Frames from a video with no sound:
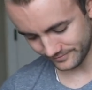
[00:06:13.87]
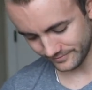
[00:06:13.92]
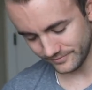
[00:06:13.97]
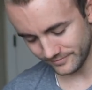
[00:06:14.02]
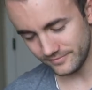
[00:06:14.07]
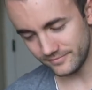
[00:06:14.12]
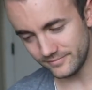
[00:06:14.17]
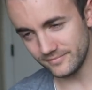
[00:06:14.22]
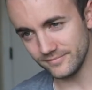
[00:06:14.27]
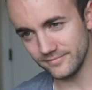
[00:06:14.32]

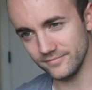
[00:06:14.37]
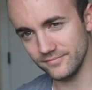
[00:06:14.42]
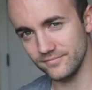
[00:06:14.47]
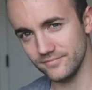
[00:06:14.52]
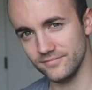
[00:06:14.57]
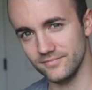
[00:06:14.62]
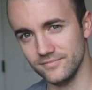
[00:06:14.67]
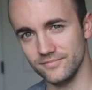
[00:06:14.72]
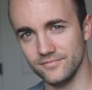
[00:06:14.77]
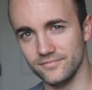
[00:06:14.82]

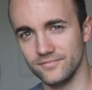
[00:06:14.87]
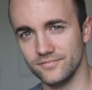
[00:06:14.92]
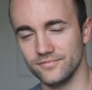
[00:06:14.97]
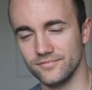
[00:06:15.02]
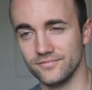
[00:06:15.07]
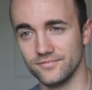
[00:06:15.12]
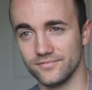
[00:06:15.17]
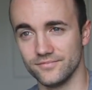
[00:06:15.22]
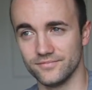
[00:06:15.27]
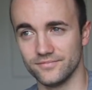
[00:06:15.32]

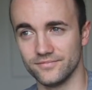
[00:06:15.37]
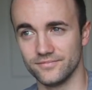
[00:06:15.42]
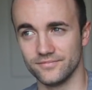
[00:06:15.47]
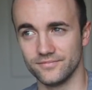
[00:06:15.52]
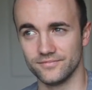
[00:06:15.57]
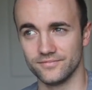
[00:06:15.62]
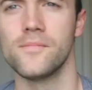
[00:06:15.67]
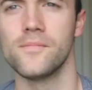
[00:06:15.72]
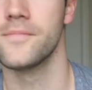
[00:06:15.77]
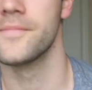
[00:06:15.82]

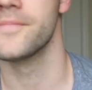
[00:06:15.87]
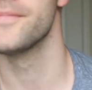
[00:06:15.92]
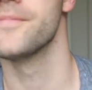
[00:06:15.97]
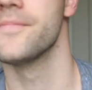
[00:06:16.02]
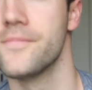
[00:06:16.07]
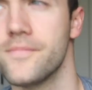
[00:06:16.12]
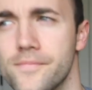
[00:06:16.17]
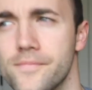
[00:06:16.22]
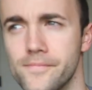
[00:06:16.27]
No words are spoken by the person on screen.